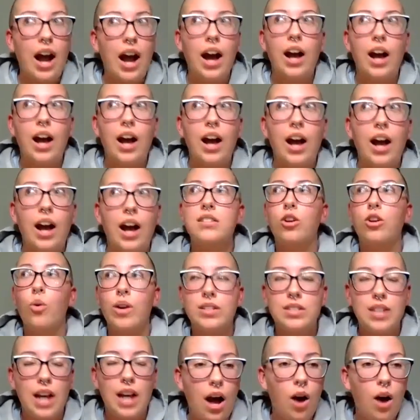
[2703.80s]
not
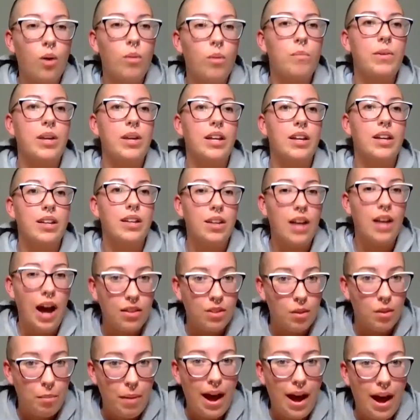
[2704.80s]
going to help me
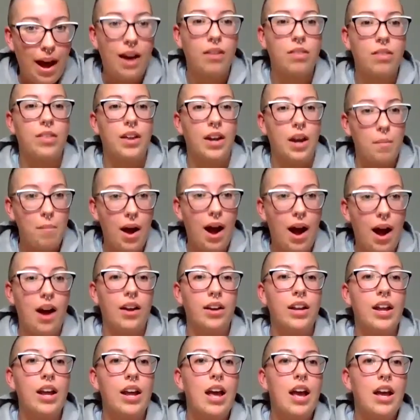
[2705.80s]
on the path that I'm
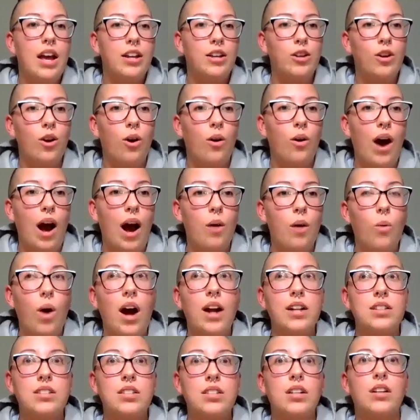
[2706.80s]
on. You know,
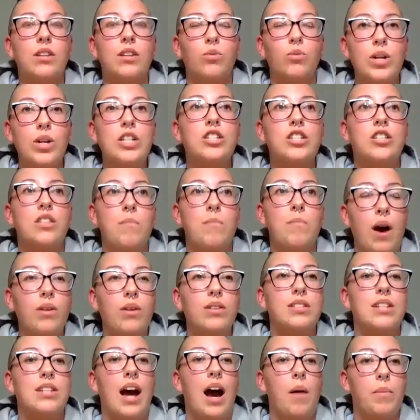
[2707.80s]
I want to reach the
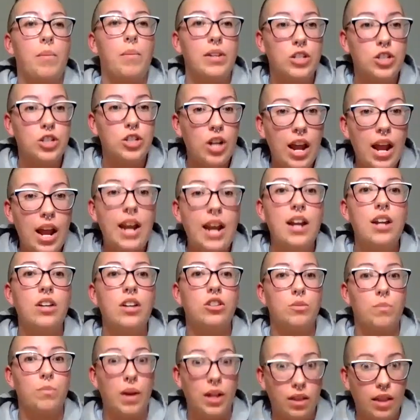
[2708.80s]
mountaintop and
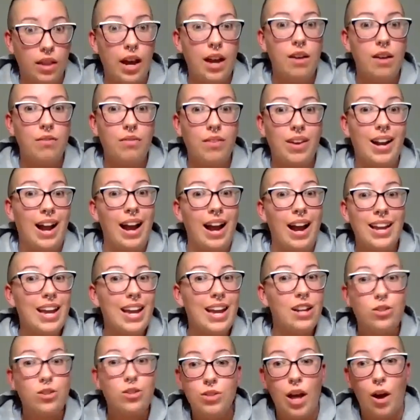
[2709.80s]
change my life. And
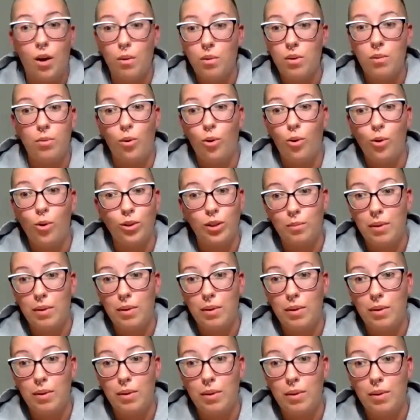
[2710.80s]
I can't do that with people
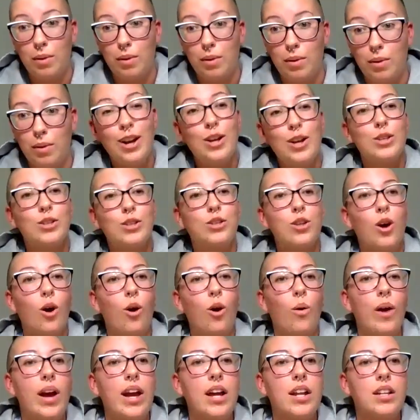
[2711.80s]
holding me back.
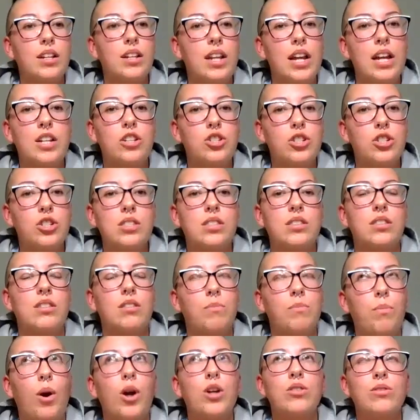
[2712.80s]
So it
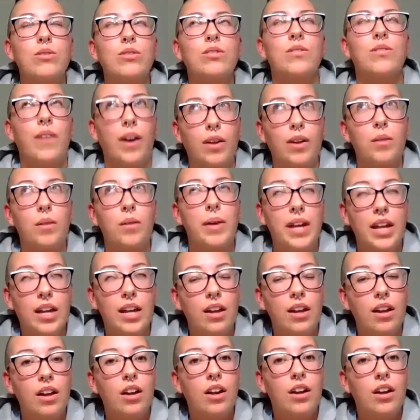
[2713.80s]
just, personal
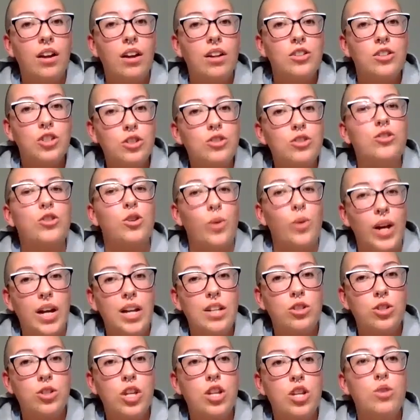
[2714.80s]
development, just
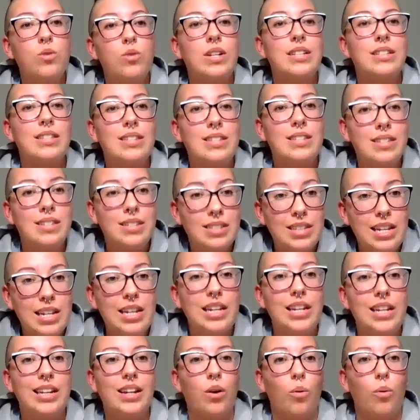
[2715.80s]
do it so that you can
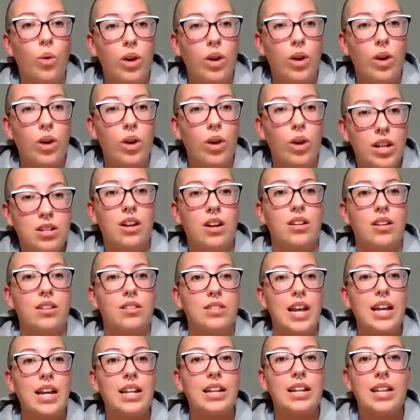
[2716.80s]
see what it
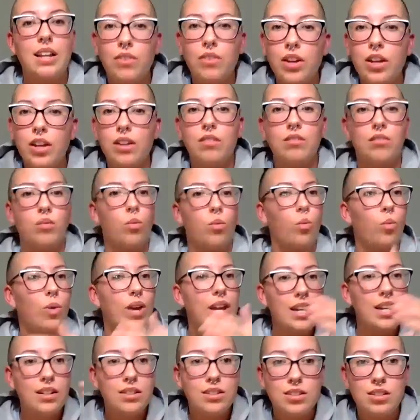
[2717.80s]
does, and give it
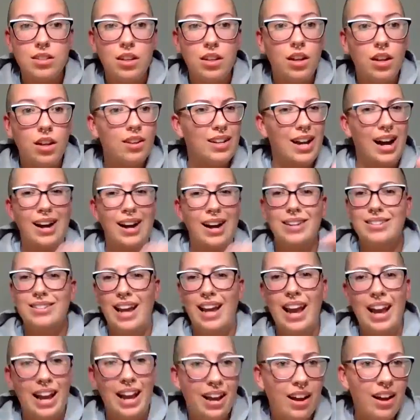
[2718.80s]
weeks,
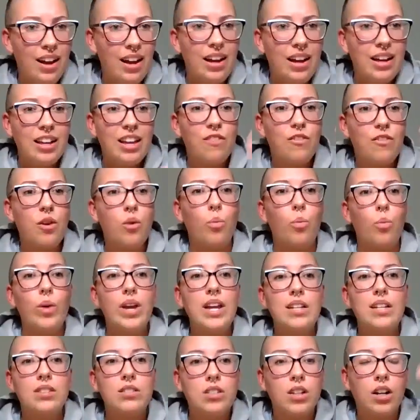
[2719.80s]
not a day. Give
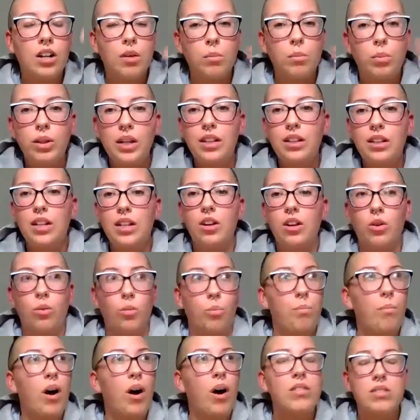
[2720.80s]
it weeks to
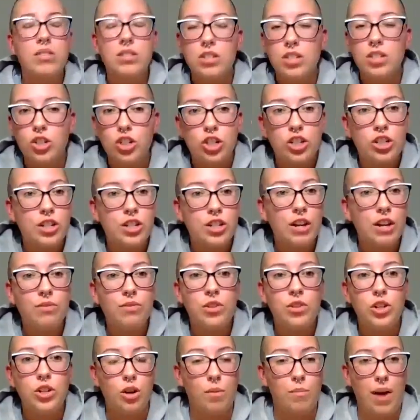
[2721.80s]
completely, or months, to
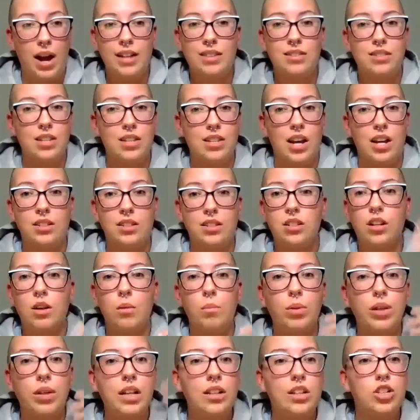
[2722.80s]
shift your
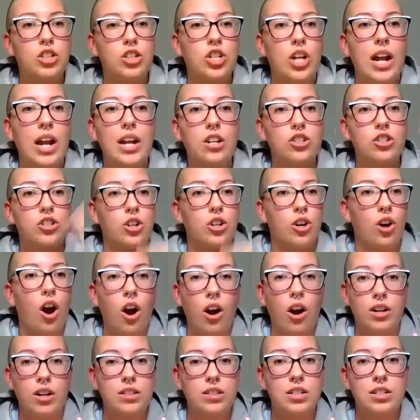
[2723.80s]
mindset, to completely change
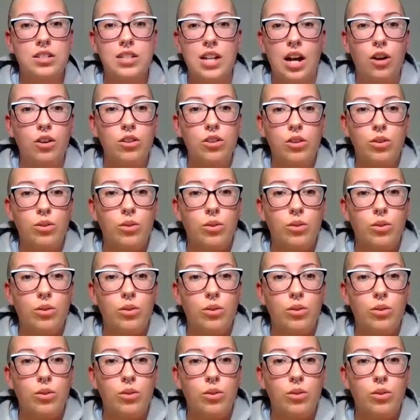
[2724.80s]
your heart, to